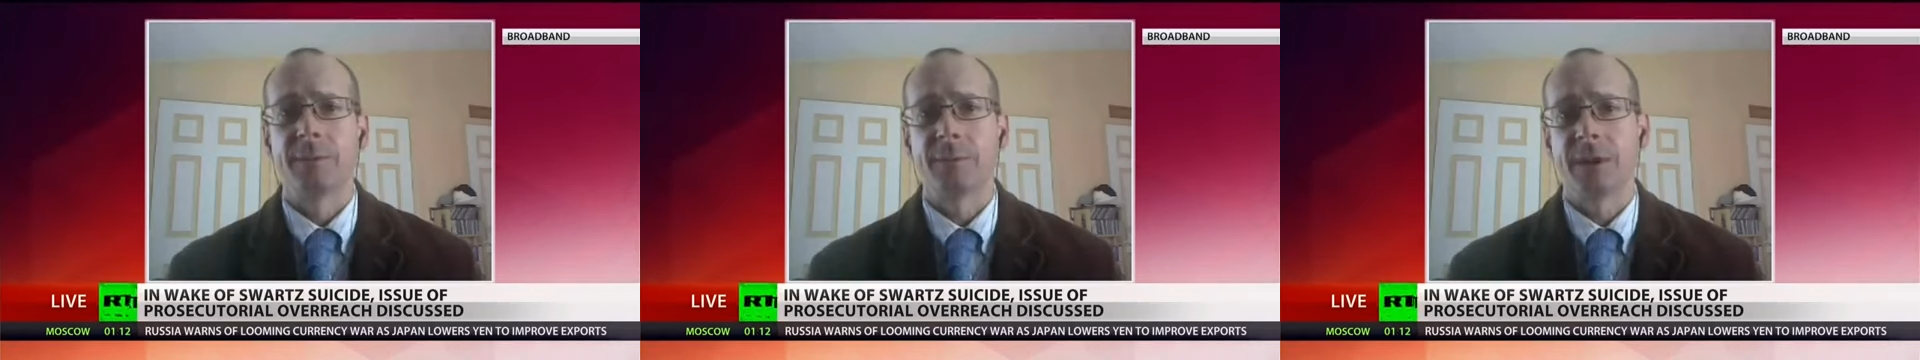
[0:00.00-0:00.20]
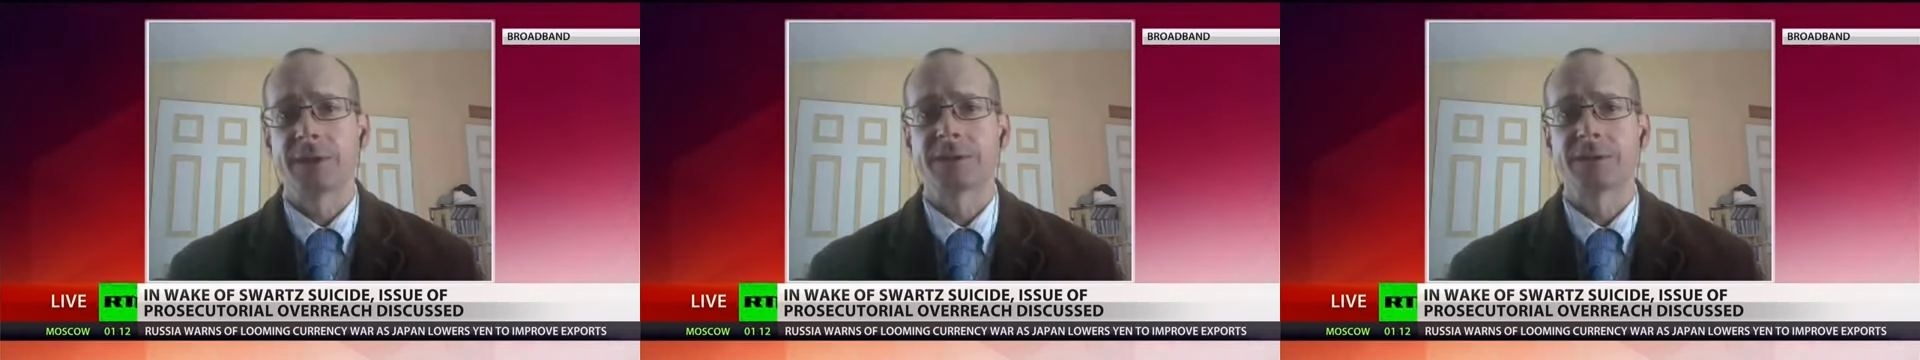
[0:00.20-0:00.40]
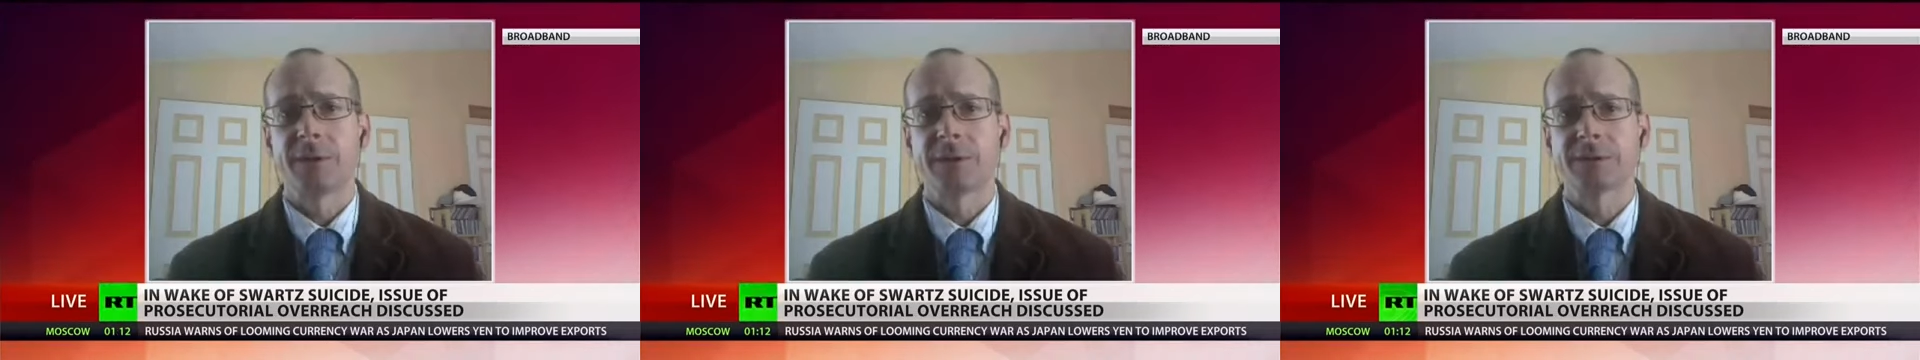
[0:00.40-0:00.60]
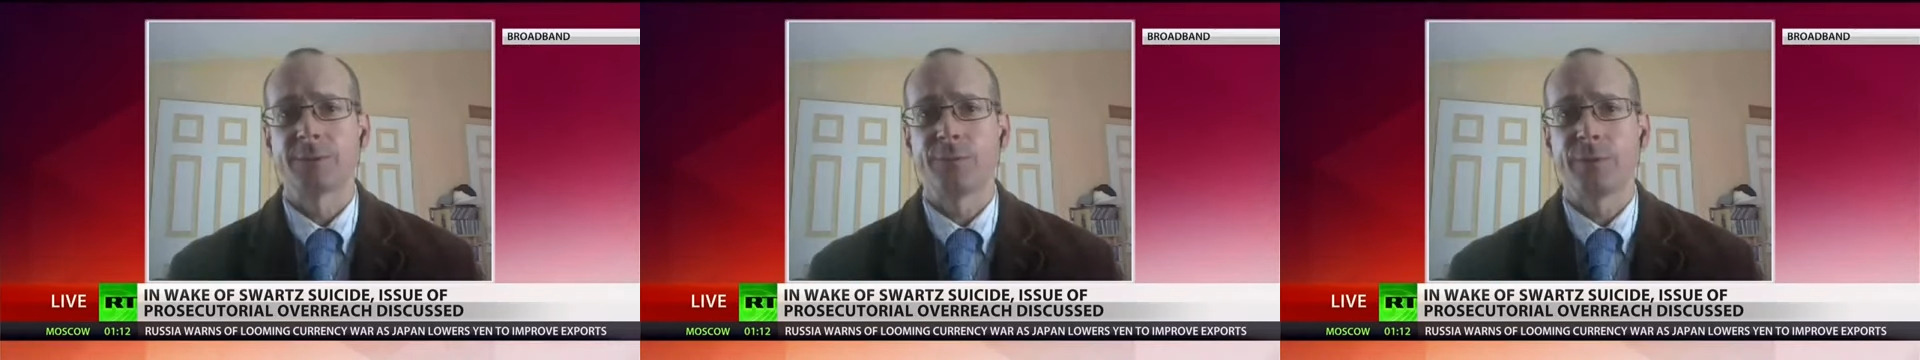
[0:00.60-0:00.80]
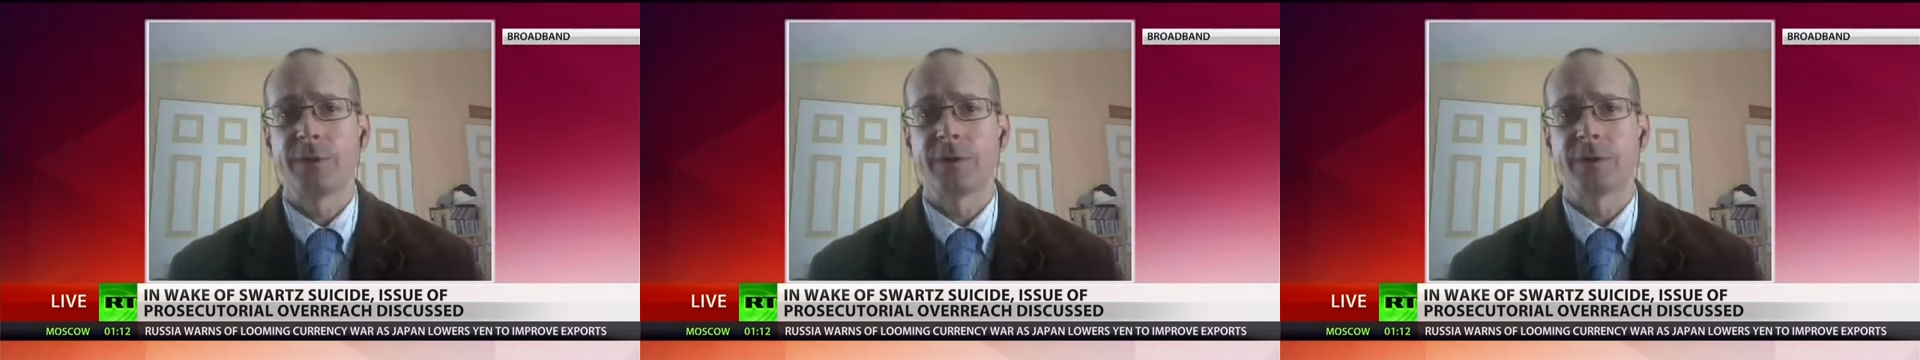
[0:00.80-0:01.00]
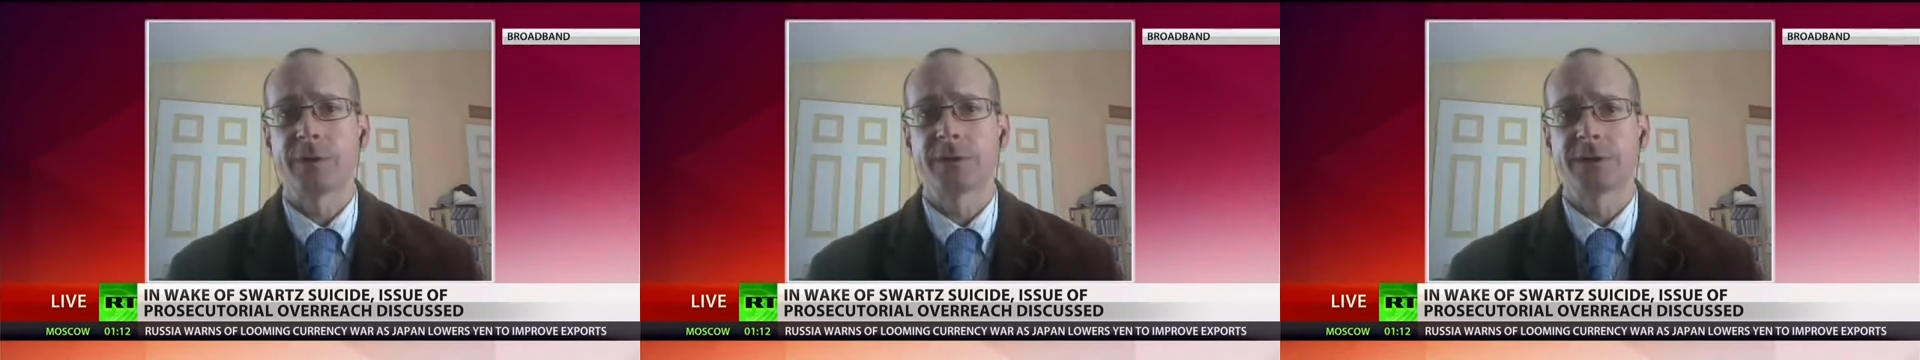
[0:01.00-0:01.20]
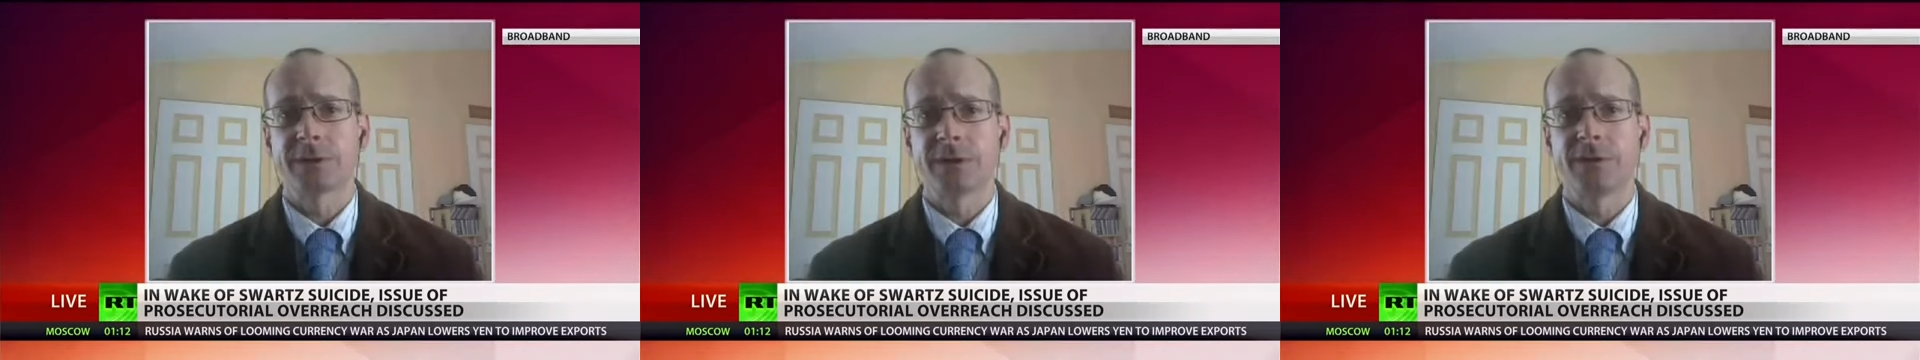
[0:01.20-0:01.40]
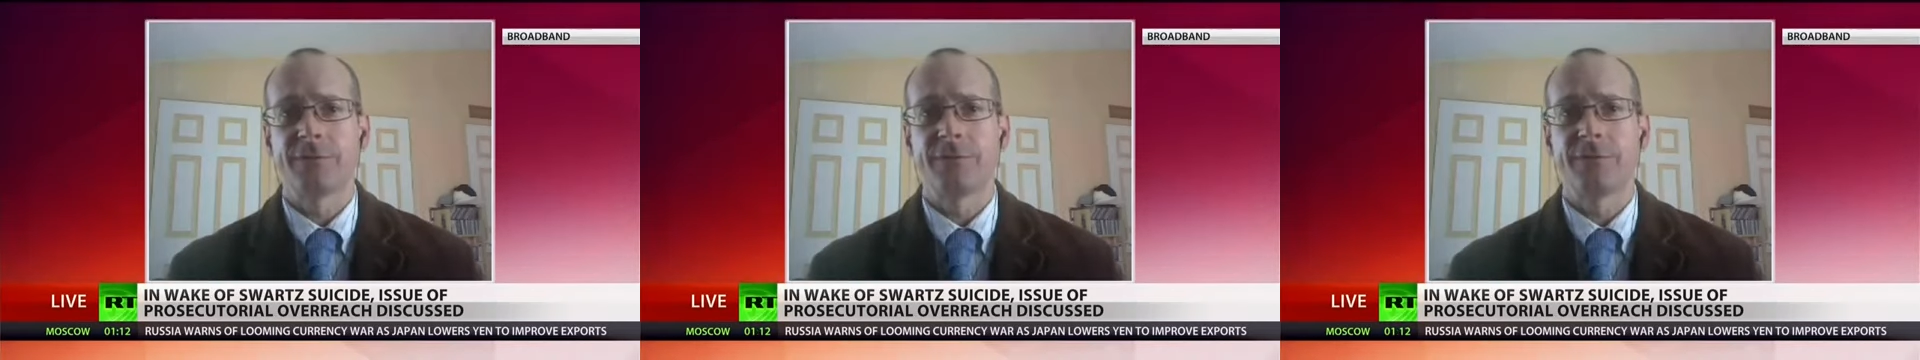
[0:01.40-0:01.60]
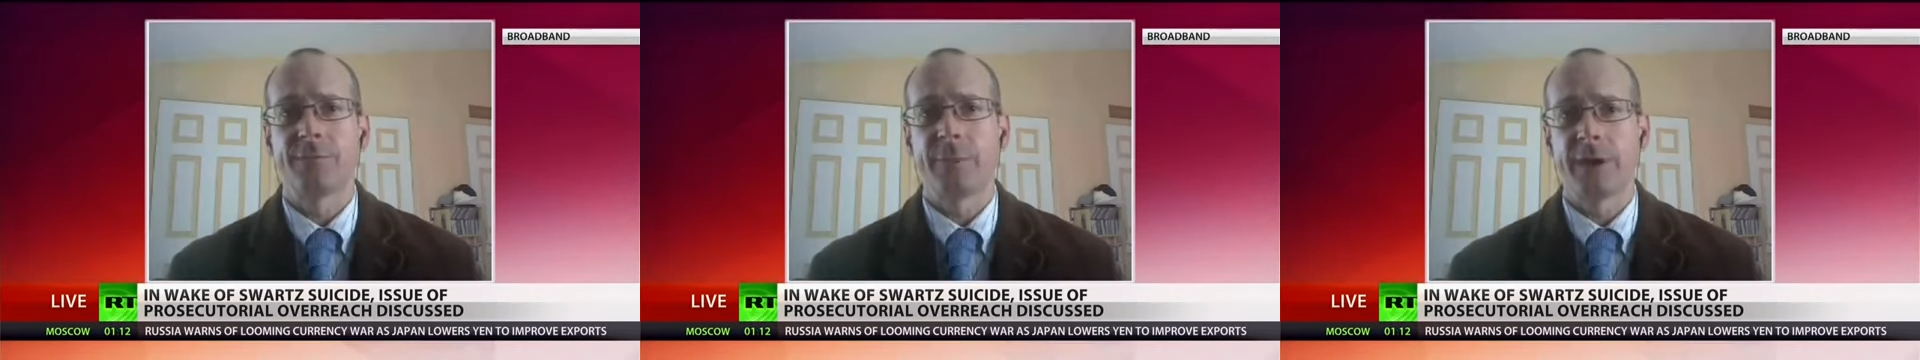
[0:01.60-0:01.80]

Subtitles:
And that's a pretty stiff